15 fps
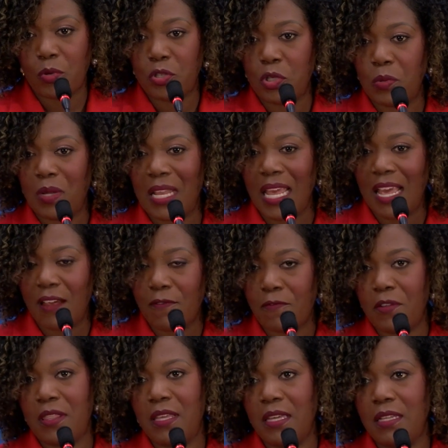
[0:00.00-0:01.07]
we're doing
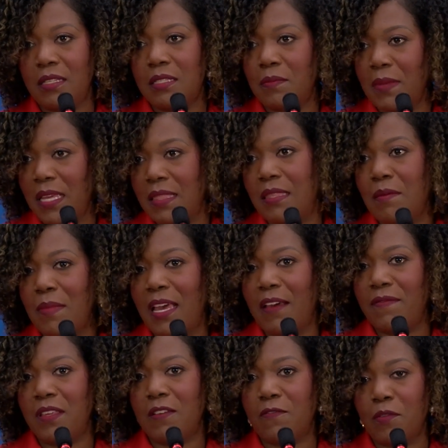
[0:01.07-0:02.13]
everything to make them
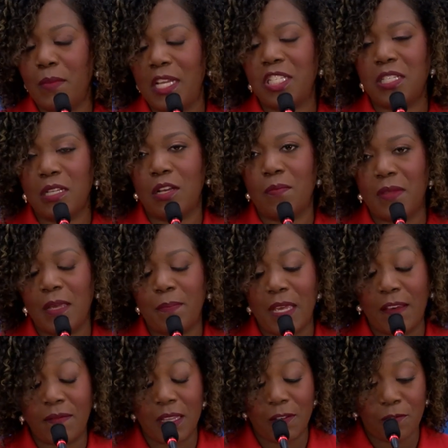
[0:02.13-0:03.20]
have the information, help them
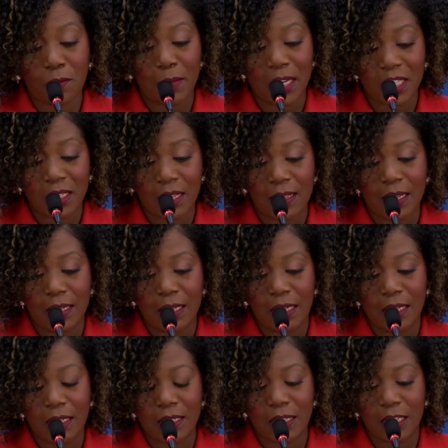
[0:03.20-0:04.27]
have the information that they
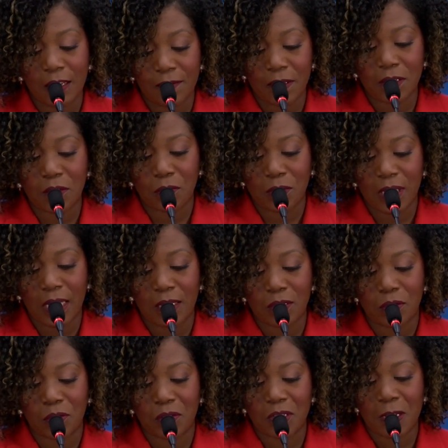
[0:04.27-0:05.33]
need to give us those
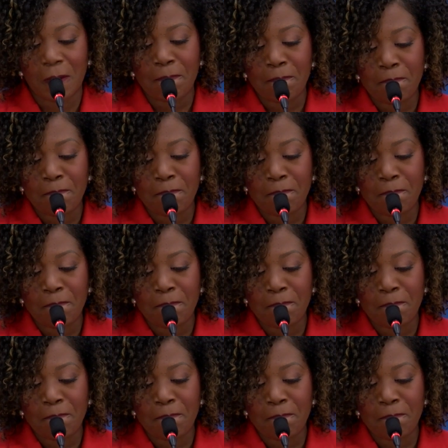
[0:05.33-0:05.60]
answers.